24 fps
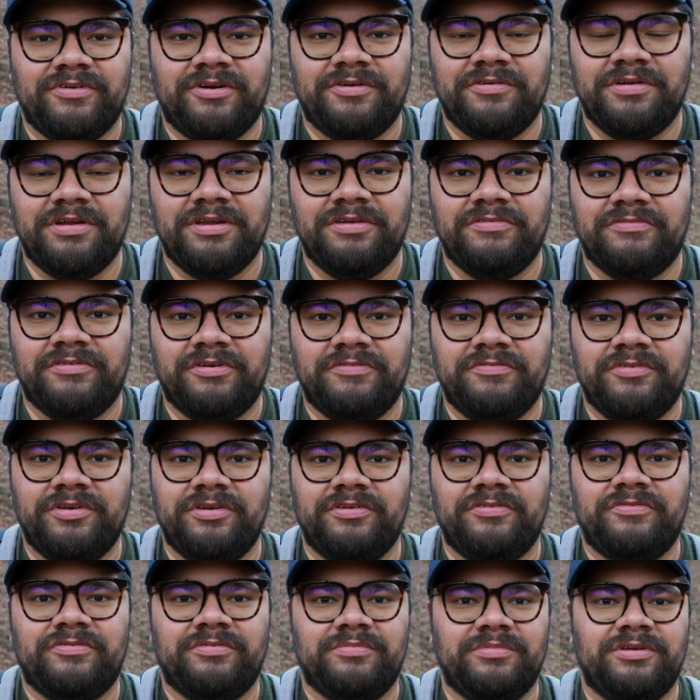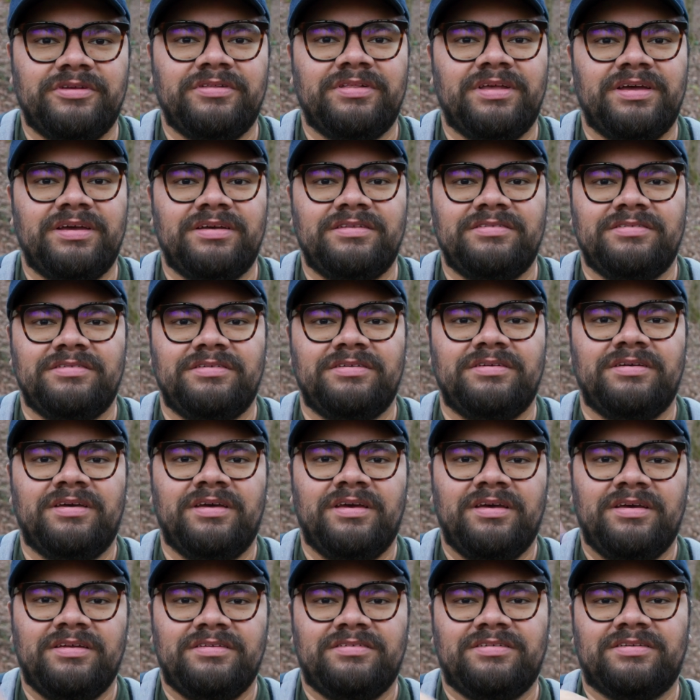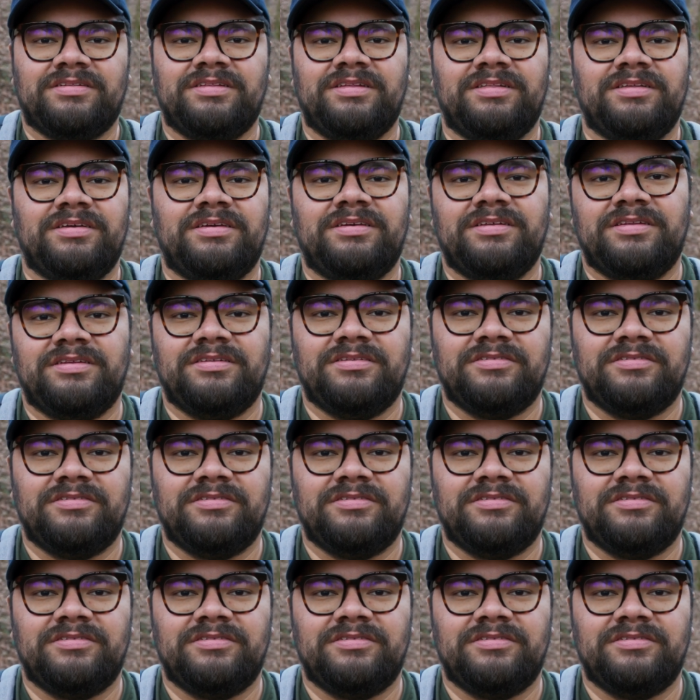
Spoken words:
already reviewed from Ulanzi. Check the link in the